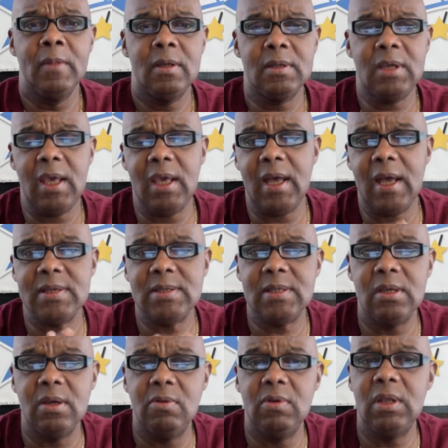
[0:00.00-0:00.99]
Chaos
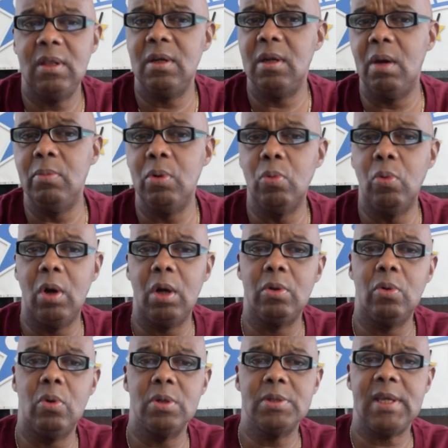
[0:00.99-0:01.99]
Theory, the number one
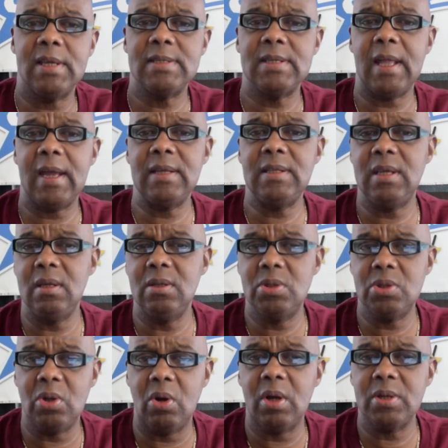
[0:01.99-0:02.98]
horse, has 19
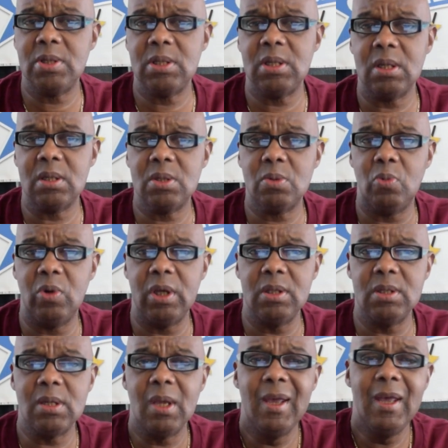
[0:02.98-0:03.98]
starts, 6
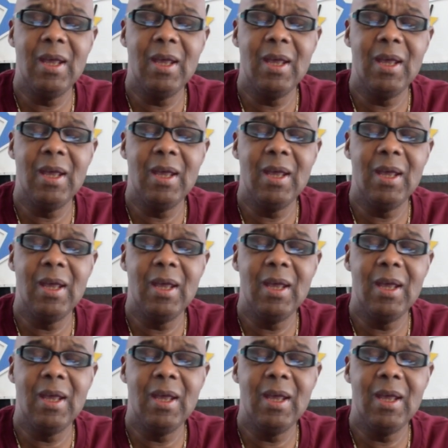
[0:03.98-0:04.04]
wins.